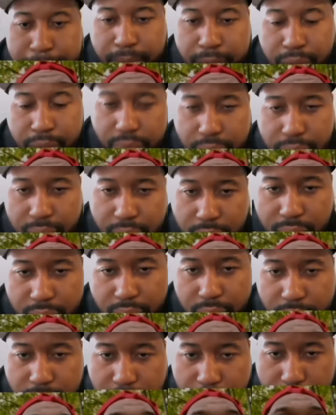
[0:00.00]

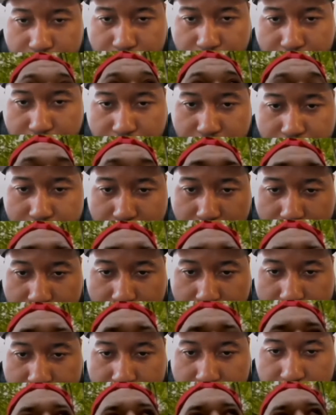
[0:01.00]
And I
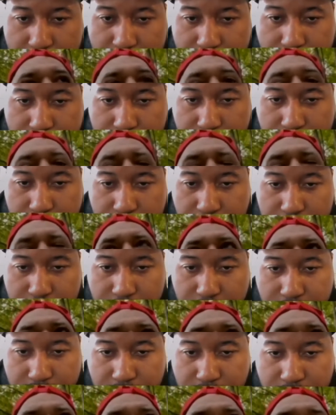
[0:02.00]
think that's when my
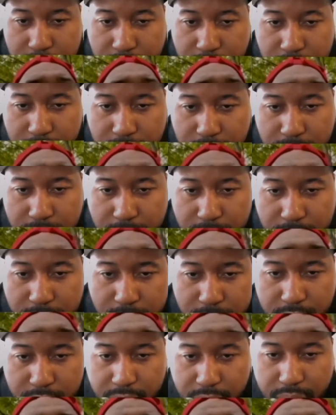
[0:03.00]
Barstool deal had
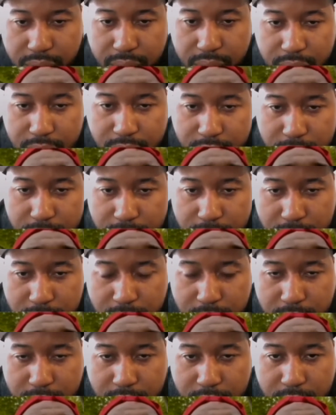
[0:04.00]
just got taken off the
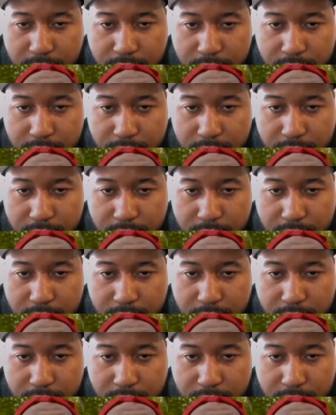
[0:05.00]
table.